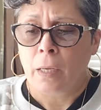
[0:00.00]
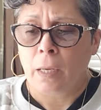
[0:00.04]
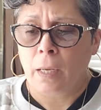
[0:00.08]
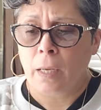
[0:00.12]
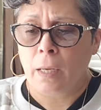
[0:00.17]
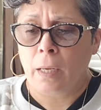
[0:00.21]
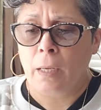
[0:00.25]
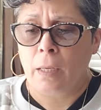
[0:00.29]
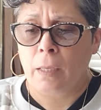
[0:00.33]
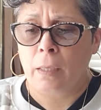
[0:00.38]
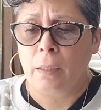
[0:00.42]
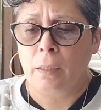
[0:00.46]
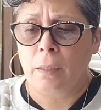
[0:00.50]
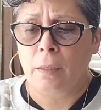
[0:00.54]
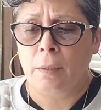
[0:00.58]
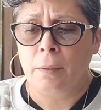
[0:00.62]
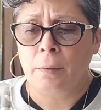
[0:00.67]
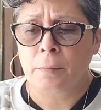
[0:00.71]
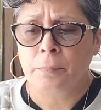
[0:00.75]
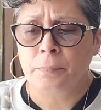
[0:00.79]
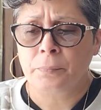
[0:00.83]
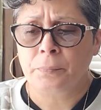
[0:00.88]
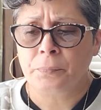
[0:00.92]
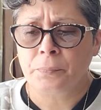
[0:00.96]

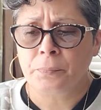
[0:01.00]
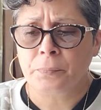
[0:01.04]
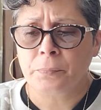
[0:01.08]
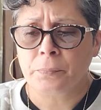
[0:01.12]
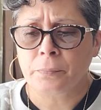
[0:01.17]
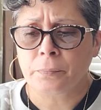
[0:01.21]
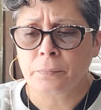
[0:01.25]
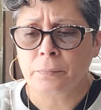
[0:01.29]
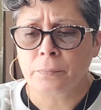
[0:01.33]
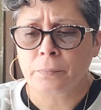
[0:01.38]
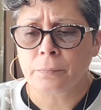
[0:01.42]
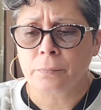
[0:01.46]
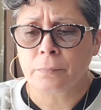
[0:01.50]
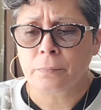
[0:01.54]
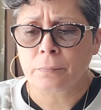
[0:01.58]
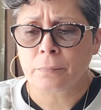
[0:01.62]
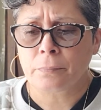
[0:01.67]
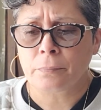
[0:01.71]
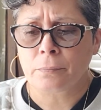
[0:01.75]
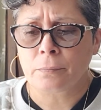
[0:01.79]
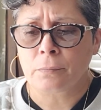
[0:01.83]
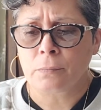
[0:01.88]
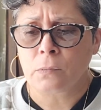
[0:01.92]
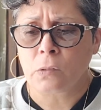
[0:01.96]
And
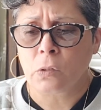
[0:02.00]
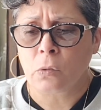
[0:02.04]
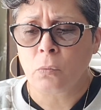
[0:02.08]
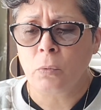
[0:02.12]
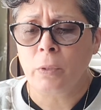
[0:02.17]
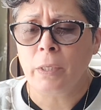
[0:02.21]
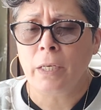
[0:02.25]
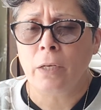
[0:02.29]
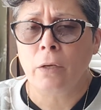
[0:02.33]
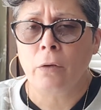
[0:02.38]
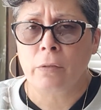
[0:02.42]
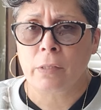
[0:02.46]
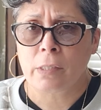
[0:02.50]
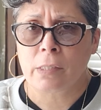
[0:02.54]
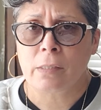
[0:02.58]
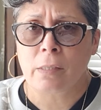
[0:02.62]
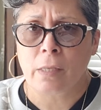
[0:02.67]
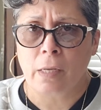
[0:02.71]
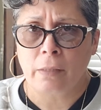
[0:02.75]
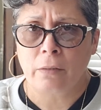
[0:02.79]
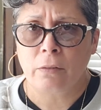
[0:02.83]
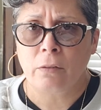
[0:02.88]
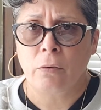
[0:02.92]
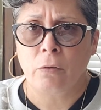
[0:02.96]
we know that's
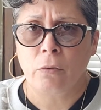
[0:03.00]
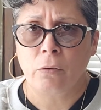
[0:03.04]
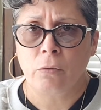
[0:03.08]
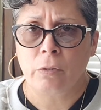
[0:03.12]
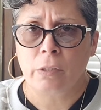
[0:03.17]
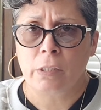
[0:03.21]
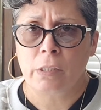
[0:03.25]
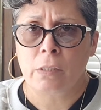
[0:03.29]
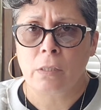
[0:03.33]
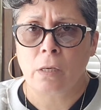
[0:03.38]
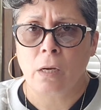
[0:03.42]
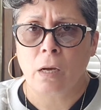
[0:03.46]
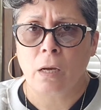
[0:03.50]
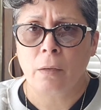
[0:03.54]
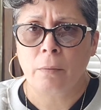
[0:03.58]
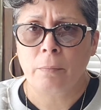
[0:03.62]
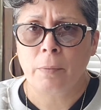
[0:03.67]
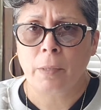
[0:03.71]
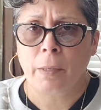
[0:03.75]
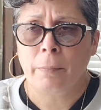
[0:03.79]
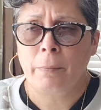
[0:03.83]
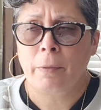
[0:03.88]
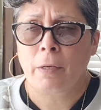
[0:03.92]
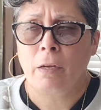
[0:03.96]
not their only job.
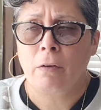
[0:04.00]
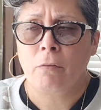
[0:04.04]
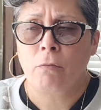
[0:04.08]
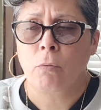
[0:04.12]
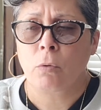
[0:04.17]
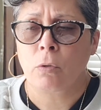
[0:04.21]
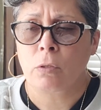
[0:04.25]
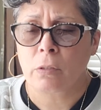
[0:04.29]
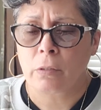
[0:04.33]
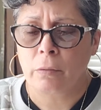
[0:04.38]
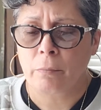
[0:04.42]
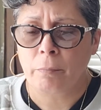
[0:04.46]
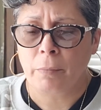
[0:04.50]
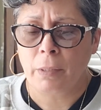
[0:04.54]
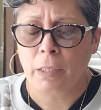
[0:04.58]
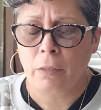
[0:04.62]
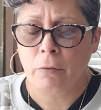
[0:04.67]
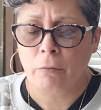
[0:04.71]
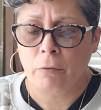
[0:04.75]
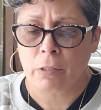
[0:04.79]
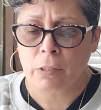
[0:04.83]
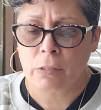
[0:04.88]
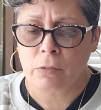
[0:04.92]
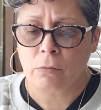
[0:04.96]
I mean, I've worked in many
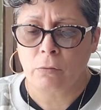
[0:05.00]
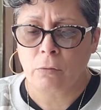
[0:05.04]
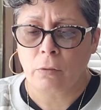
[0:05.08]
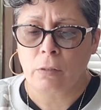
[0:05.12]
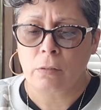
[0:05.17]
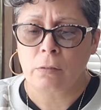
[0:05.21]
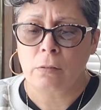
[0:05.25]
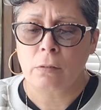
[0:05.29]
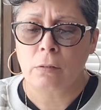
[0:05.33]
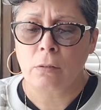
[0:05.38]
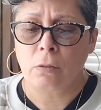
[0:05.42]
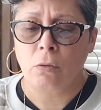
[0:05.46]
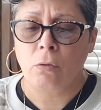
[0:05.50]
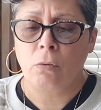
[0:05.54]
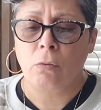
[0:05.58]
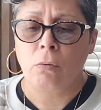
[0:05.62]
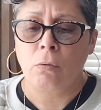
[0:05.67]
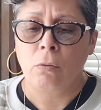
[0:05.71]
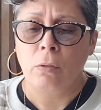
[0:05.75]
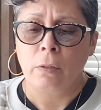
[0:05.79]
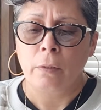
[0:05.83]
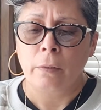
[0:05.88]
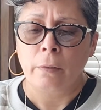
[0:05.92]
restaurants, so